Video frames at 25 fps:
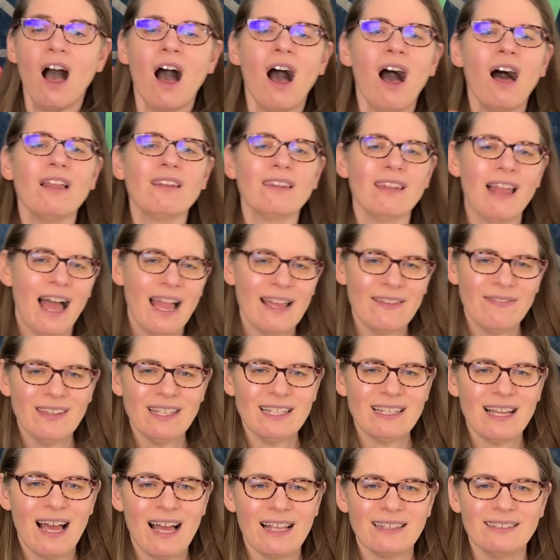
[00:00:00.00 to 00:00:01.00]
Align the
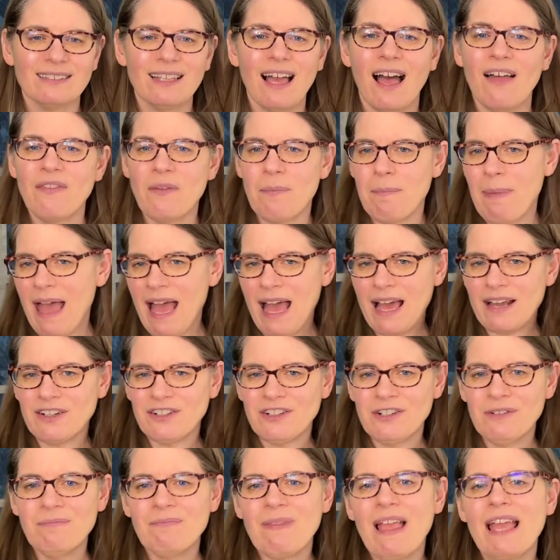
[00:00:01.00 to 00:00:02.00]
dots on the
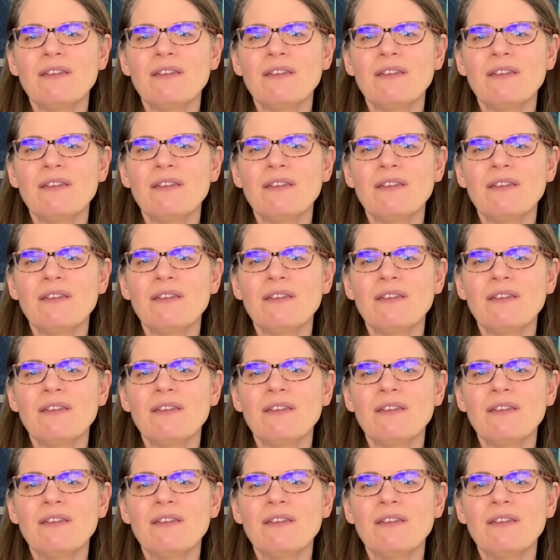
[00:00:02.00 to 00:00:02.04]
pattern